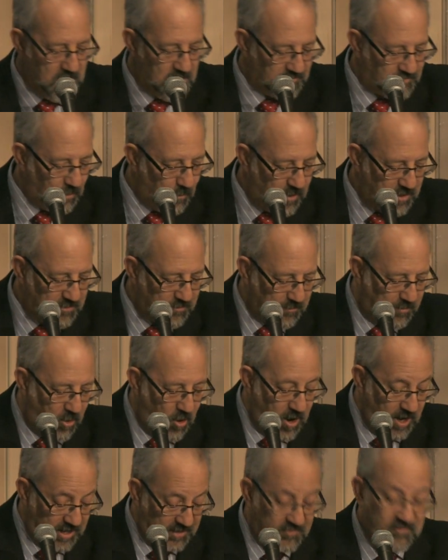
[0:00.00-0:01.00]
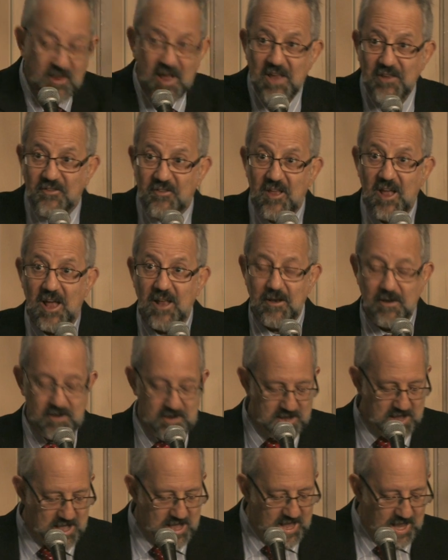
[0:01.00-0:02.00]
So what Bartlett says
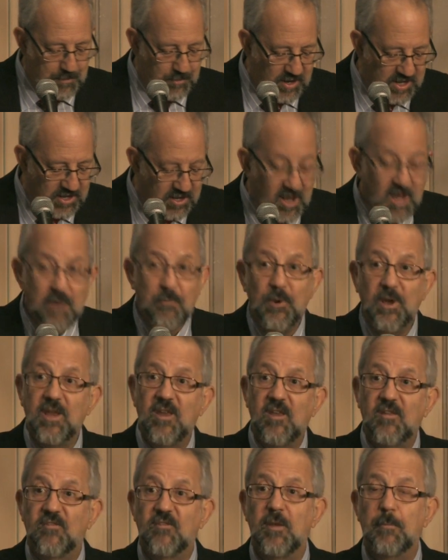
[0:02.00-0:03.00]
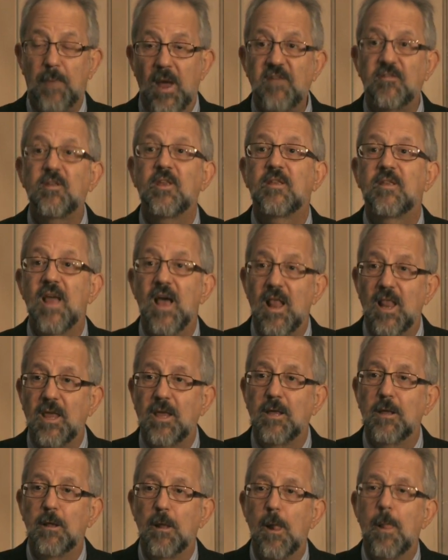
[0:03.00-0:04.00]
then, he's basically
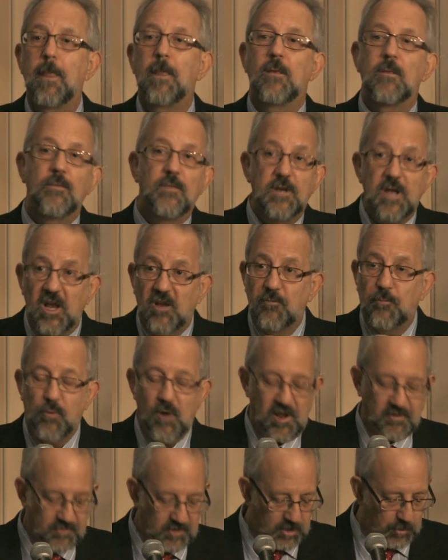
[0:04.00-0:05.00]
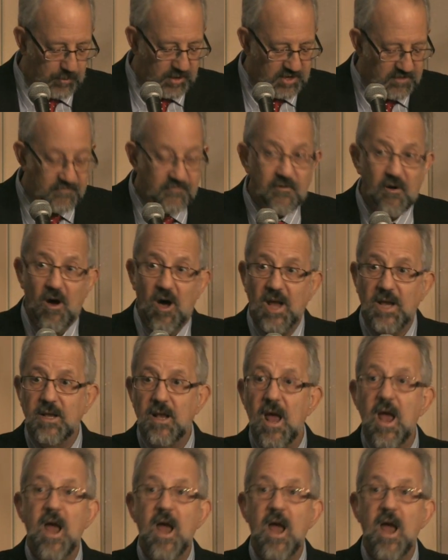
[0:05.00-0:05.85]
telling the next president to redefine